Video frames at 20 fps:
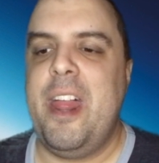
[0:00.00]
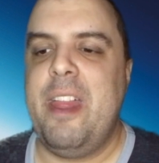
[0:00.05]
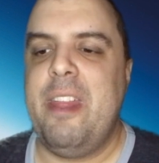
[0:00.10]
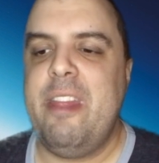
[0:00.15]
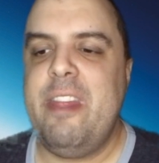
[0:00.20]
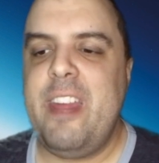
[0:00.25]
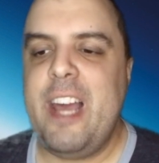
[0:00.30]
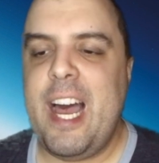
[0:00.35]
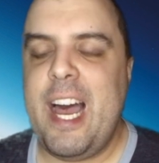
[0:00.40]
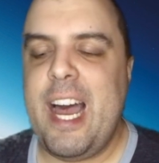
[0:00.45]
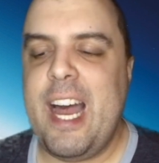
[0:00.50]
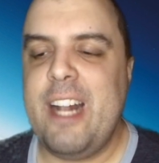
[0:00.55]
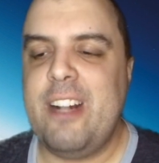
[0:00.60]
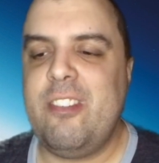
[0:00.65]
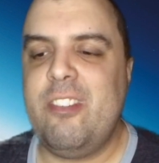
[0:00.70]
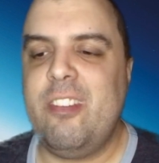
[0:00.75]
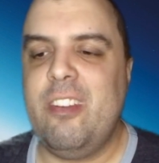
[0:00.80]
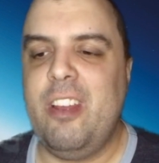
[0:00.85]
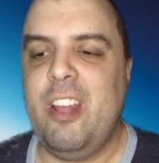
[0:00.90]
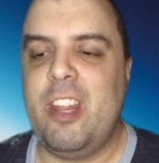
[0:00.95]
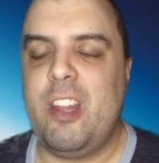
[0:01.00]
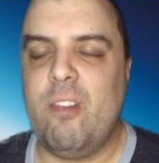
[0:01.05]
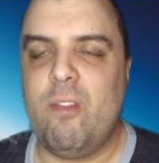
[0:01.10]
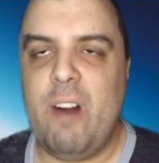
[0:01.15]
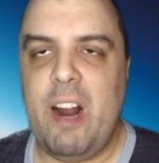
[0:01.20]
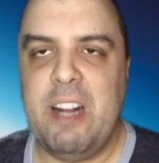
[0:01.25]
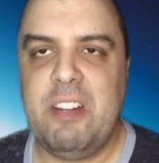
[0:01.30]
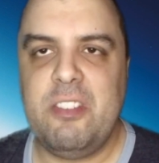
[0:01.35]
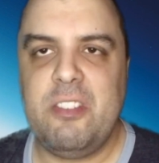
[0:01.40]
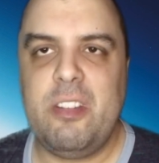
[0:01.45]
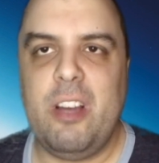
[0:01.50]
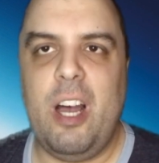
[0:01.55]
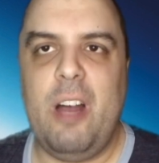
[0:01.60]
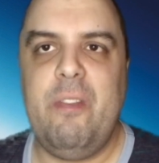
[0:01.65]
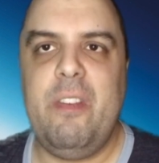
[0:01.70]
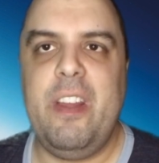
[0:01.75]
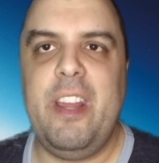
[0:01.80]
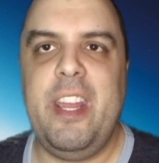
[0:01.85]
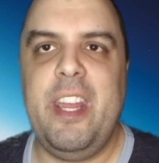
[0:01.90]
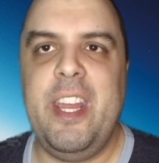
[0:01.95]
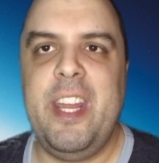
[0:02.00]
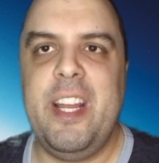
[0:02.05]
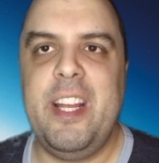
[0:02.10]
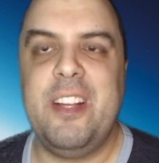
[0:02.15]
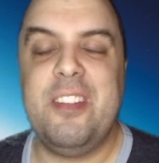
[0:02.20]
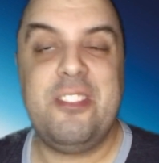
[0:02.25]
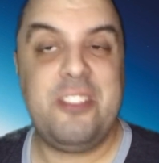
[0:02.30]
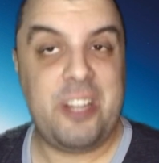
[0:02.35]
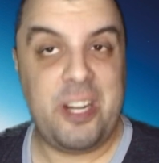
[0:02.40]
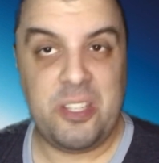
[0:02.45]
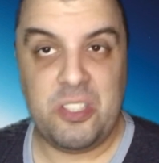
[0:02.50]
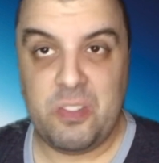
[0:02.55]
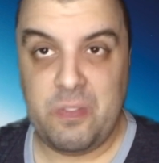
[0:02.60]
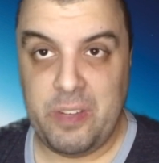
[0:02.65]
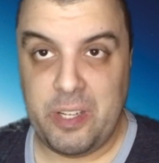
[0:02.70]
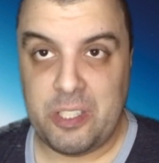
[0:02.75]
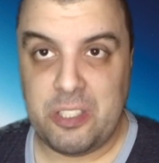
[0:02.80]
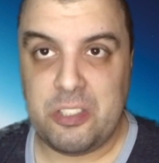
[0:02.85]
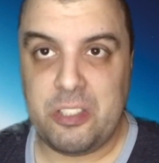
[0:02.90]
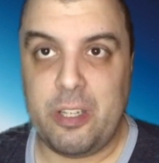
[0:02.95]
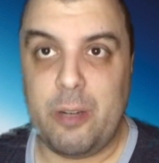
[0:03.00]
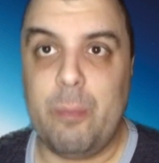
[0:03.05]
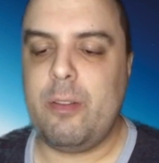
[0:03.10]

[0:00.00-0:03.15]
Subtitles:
that The Right Stuff is science fiction.